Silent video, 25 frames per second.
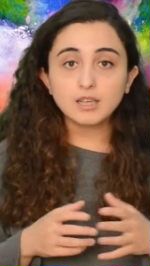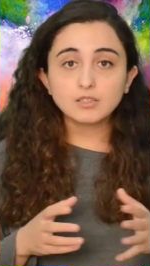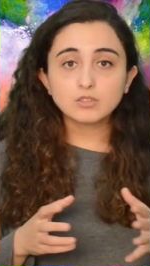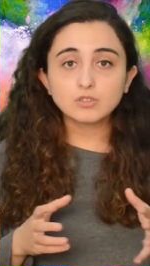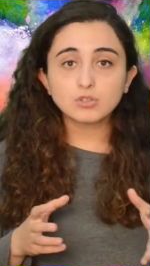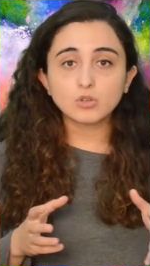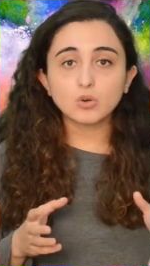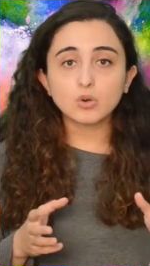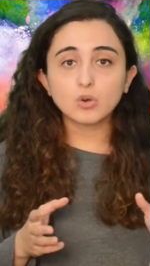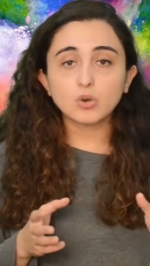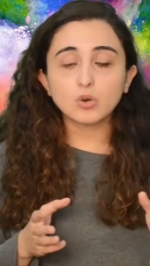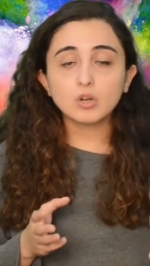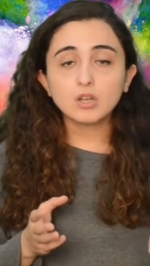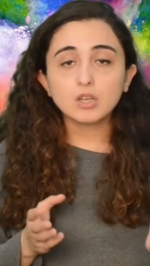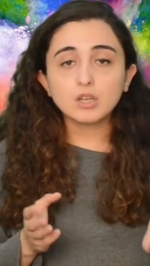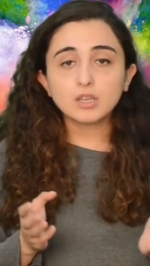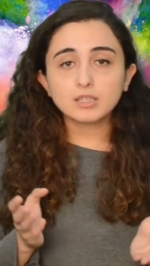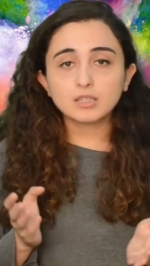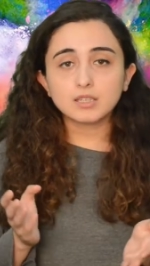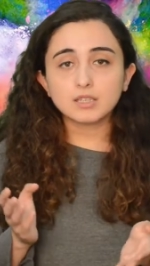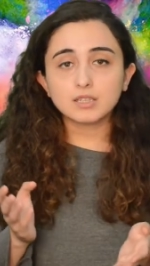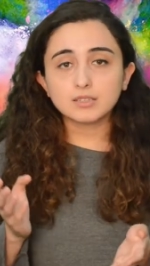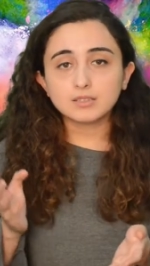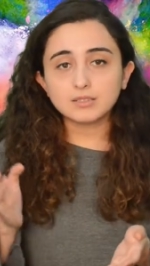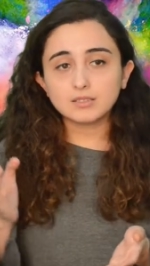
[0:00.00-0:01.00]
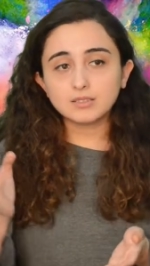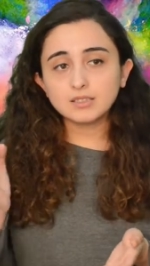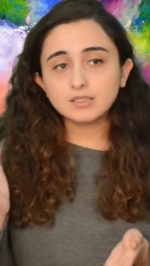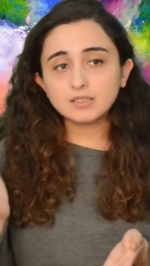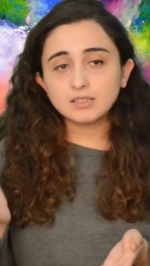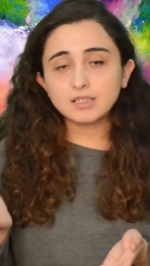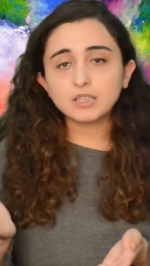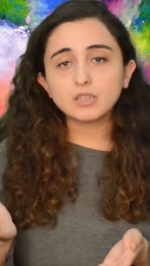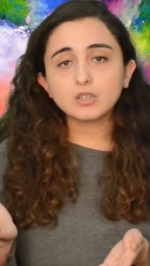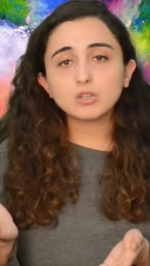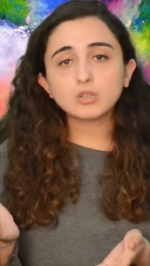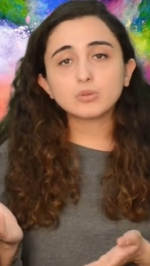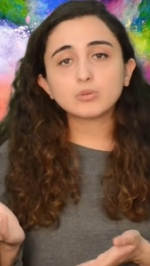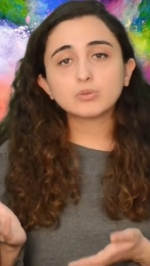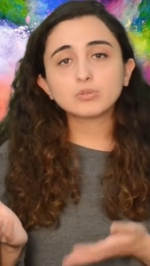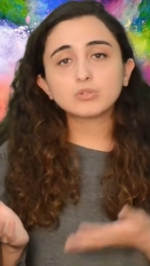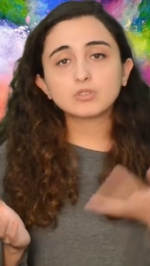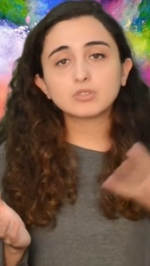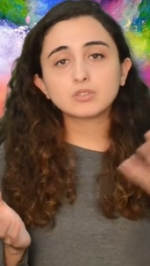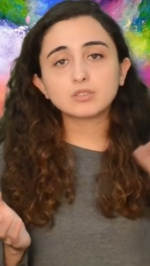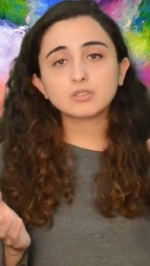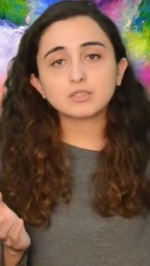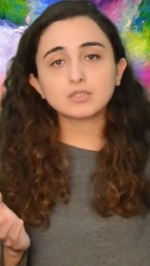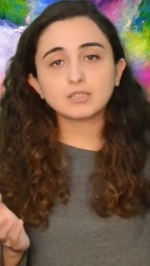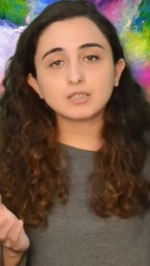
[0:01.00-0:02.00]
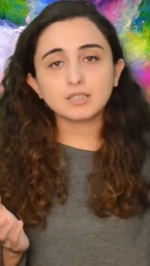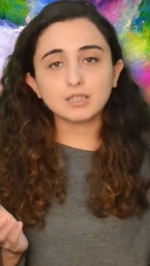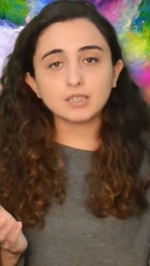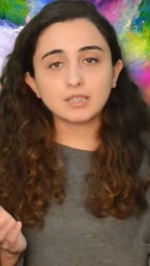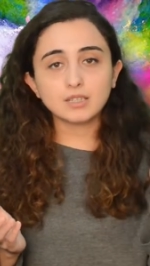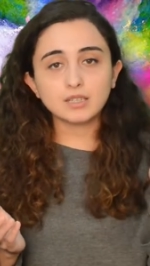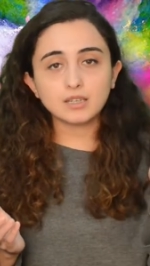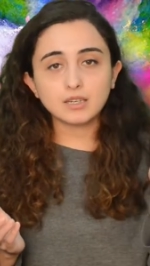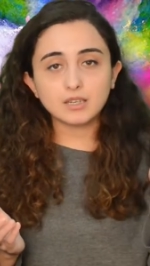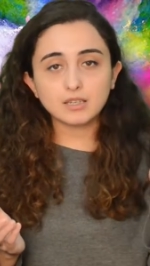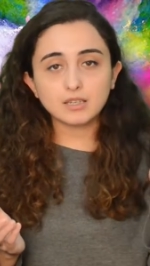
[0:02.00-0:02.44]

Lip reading: So this includes the